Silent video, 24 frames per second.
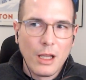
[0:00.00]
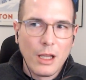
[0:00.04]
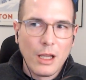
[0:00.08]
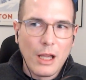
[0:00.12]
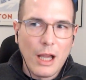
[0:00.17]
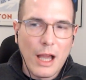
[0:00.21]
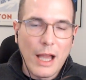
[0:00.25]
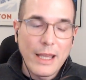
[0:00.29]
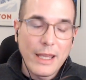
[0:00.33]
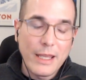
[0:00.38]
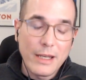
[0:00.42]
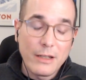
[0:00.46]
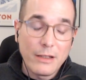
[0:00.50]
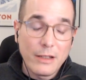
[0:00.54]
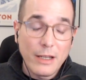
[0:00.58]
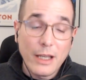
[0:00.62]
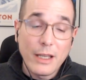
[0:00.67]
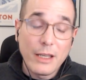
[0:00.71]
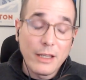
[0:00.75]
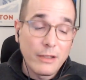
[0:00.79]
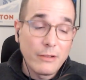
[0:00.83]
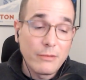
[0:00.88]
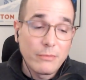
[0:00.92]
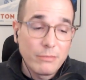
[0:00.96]
I
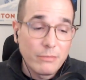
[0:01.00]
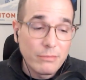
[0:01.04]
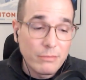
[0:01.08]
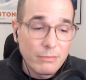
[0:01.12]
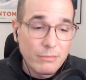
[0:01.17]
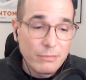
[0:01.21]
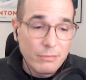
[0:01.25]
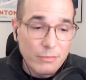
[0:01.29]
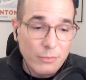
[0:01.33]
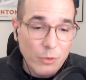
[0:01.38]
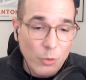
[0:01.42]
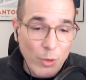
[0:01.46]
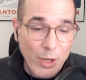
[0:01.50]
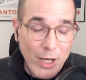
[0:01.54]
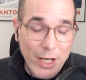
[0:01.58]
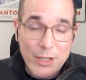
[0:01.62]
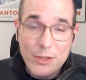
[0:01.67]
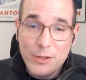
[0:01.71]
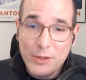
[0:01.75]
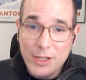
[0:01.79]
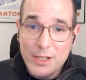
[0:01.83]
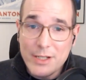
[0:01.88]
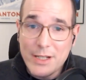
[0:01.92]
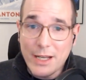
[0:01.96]
can relate
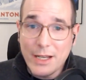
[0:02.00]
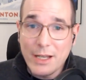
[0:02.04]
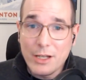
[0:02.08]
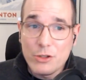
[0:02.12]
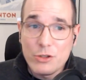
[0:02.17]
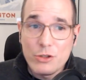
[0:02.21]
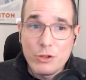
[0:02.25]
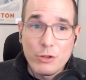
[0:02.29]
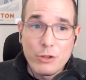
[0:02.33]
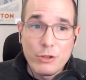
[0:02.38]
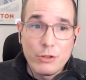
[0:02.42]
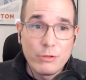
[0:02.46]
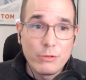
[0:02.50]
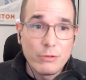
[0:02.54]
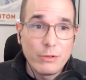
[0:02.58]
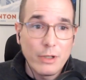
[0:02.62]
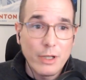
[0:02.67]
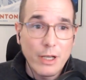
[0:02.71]
to this. I can show you